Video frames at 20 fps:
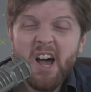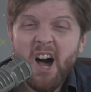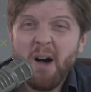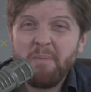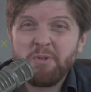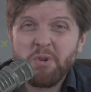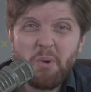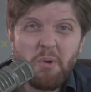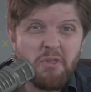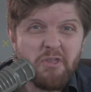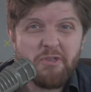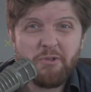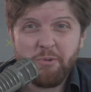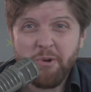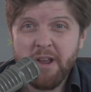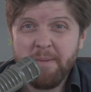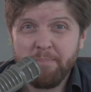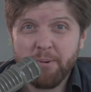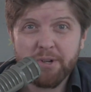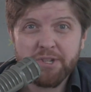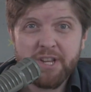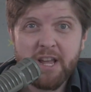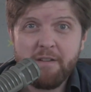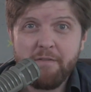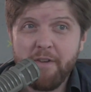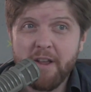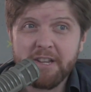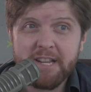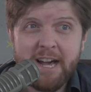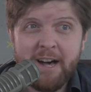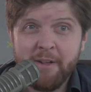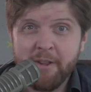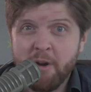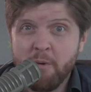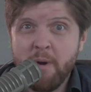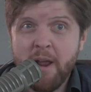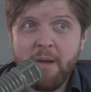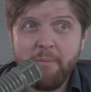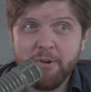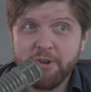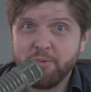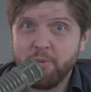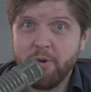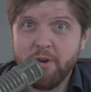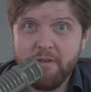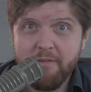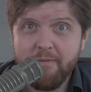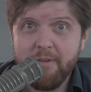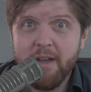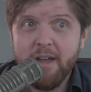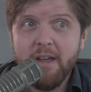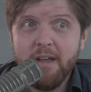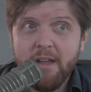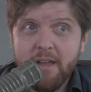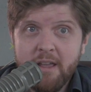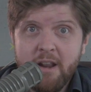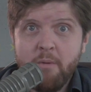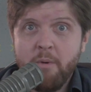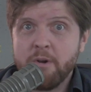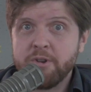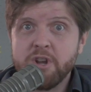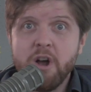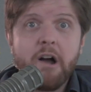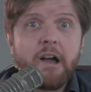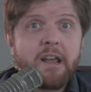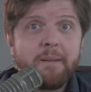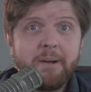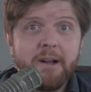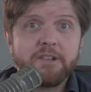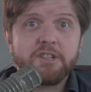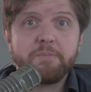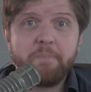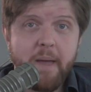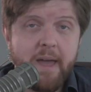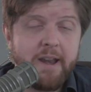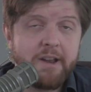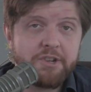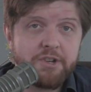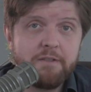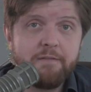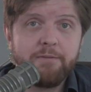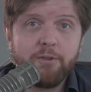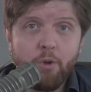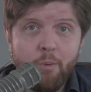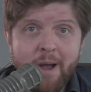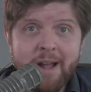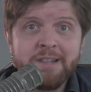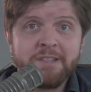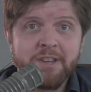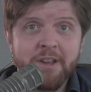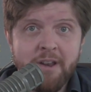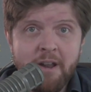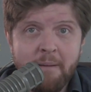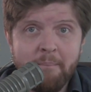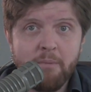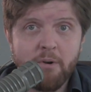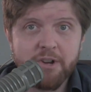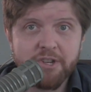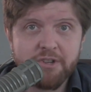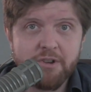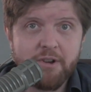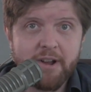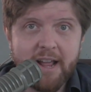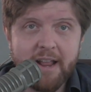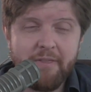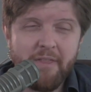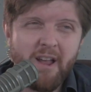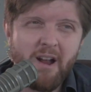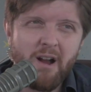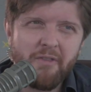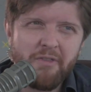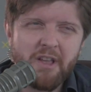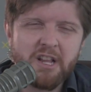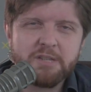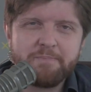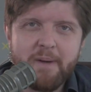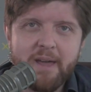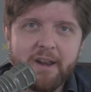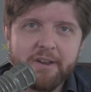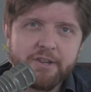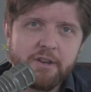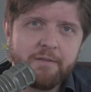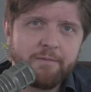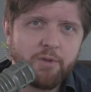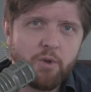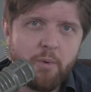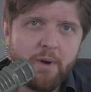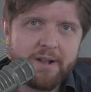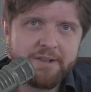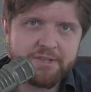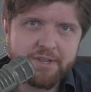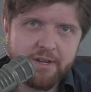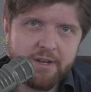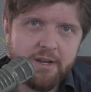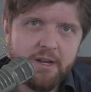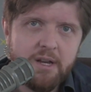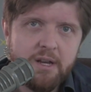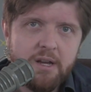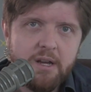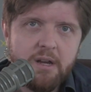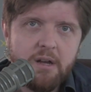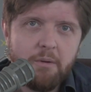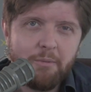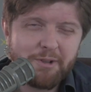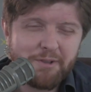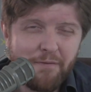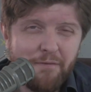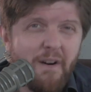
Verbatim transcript: up to a 3% fatality rate, which would have, you know, we are talking about Spanish influenza numbers you're getting there. I think Spanish influenza was